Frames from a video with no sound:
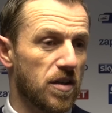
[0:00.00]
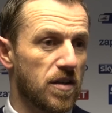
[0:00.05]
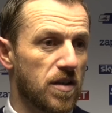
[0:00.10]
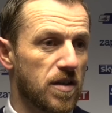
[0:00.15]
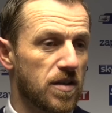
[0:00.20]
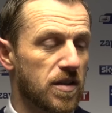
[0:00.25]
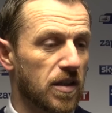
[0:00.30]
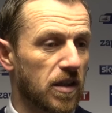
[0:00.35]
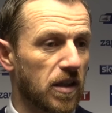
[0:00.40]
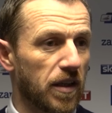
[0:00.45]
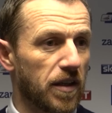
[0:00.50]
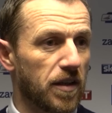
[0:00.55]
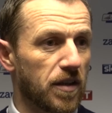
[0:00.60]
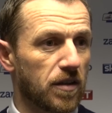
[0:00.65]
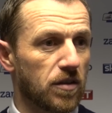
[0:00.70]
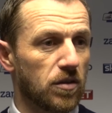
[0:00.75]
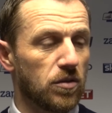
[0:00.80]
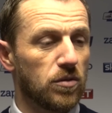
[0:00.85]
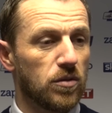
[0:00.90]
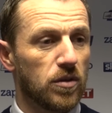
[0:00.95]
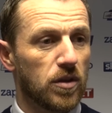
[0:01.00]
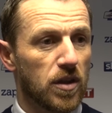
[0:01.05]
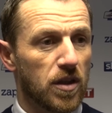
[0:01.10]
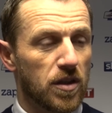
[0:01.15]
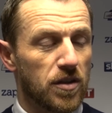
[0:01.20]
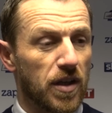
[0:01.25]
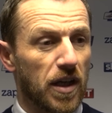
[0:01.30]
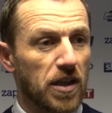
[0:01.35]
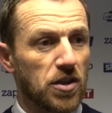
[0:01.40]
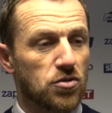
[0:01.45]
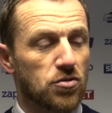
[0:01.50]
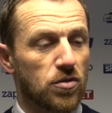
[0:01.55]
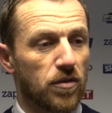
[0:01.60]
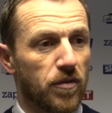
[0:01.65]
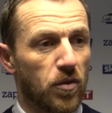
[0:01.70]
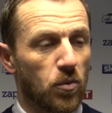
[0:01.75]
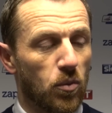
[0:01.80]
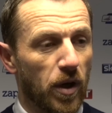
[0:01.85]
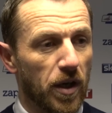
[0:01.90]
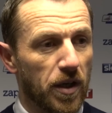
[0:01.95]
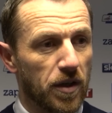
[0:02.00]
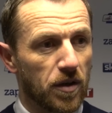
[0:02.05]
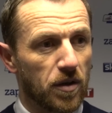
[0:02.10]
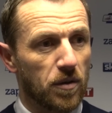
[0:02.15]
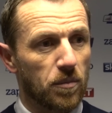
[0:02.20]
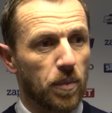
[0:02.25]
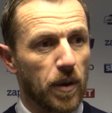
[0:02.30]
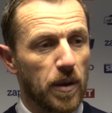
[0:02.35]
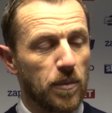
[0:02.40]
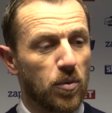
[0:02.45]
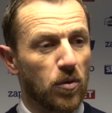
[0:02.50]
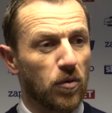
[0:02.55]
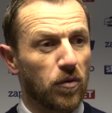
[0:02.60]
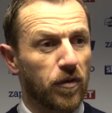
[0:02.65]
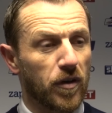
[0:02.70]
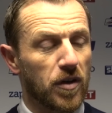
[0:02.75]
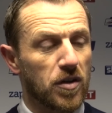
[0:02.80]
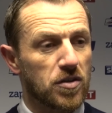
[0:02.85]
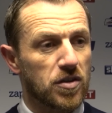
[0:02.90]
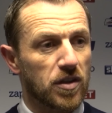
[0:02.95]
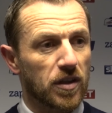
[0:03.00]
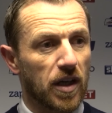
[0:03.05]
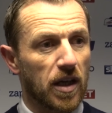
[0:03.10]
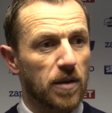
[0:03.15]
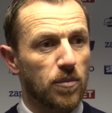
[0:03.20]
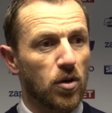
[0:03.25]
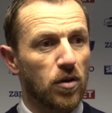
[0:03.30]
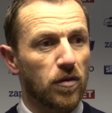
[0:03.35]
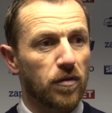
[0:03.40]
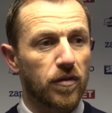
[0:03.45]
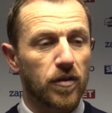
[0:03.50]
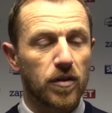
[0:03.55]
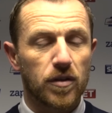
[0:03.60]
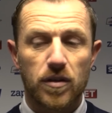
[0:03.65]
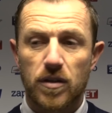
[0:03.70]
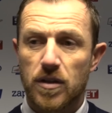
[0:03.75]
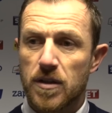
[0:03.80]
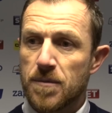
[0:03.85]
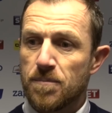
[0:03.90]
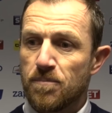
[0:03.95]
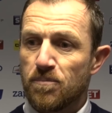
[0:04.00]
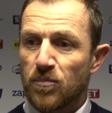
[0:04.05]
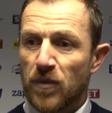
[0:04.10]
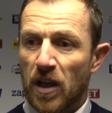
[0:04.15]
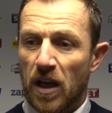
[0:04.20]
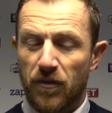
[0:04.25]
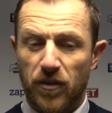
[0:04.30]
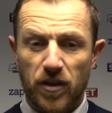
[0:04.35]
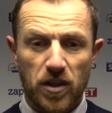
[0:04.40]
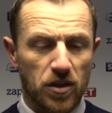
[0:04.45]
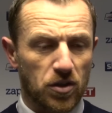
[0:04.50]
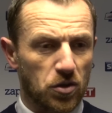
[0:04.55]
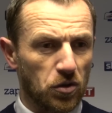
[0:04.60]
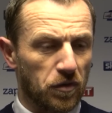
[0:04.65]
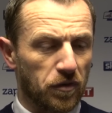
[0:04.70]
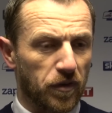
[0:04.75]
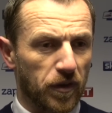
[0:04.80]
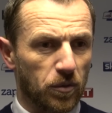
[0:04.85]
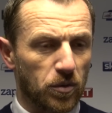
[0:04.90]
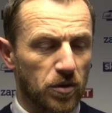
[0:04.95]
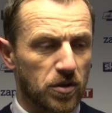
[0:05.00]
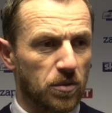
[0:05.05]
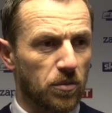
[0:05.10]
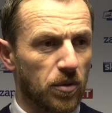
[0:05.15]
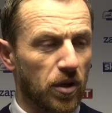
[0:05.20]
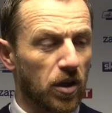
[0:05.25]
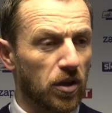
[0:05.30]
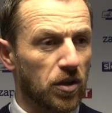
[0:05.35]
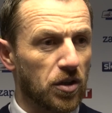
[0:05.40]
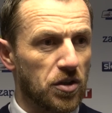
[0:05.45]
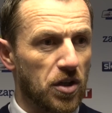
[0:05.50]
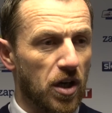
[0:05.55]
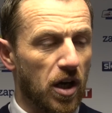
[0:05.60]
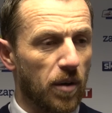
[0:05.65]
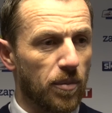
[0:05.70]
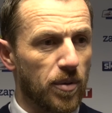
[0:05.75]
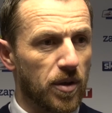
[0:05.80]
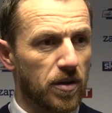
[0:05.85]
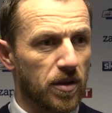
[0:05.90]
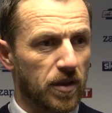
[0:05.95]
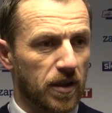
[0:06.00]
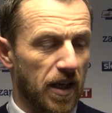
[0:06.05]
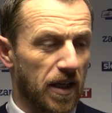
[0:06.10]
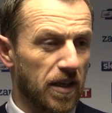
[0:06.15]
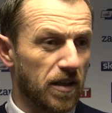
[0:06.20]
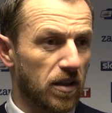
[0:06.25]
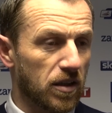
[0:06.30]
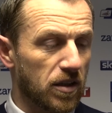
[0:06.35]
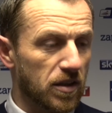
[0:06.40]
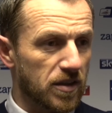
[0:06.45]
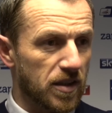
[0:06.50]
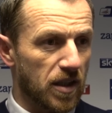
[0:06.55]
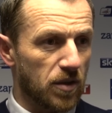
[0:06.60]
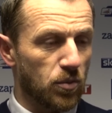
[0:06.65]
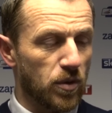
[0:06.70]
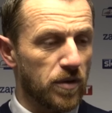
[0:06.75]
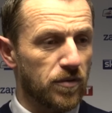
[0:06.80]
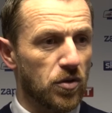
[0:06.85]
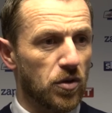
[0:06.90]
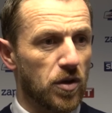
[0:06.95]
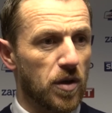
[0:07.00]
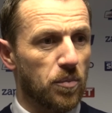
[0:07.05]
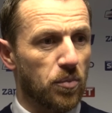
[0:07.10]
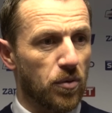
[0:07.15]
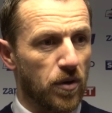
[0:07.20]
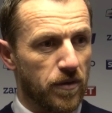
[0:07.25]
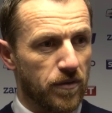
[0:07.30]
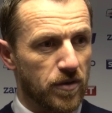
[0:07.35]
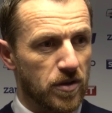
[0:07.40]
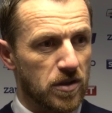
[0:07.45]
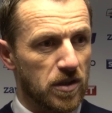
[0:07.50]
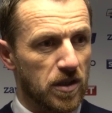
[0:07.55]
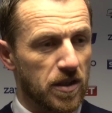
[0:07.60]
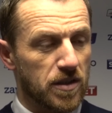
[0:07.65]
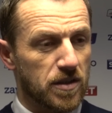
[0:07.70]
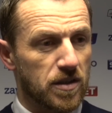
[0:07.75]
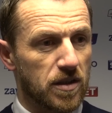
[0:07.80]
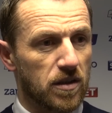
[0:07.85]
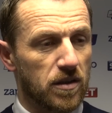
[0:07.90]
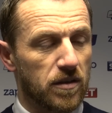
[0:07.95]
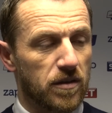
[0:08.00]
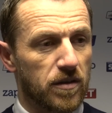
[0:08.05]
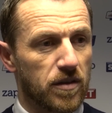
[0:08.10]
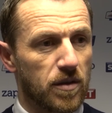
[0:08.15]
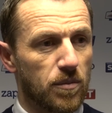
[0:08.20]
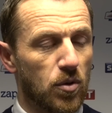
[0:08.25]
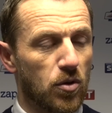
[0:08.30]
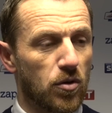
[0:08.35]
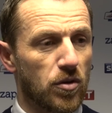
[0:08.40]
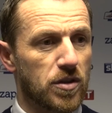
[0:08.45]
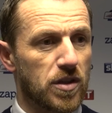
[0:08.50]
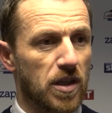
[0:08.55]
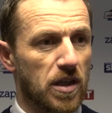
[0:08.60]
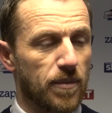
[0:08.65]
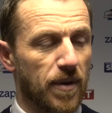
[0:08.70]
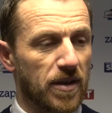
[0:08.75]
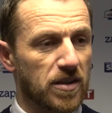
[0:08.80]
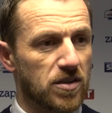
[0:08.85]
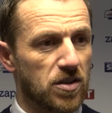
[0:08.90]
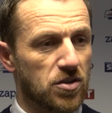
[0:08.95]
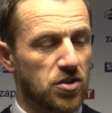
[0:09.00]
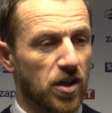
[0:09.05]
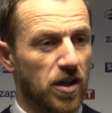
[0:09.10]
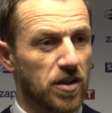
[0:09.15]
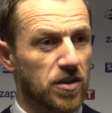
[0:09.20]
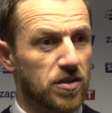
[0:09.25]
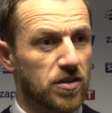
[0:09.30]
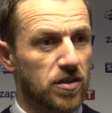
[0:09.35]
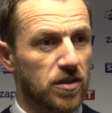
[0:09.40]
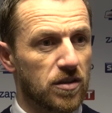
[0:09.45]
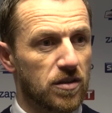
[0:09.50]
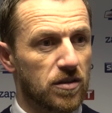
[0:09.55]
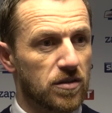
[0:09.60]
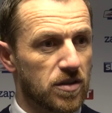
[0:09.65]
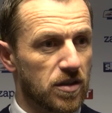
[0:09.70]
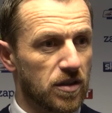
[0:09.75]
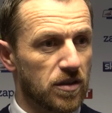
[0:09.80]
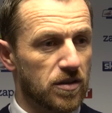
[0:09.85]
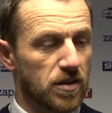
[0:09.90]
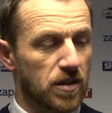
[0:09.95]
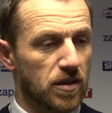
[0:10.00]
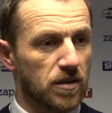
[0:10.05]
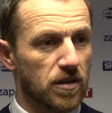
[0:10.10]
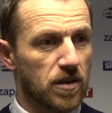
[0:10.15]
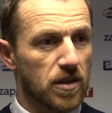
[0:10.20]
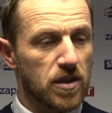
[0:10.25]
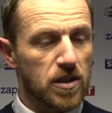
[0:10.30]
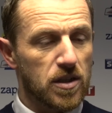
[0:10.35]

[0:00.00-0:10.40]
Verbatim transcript: and it's the clinical nature of the way that people finish the game off. And I think the good thing with someone like a Derby, and again, like I said, we've done it previously, is that the more a team has to chase to, to, to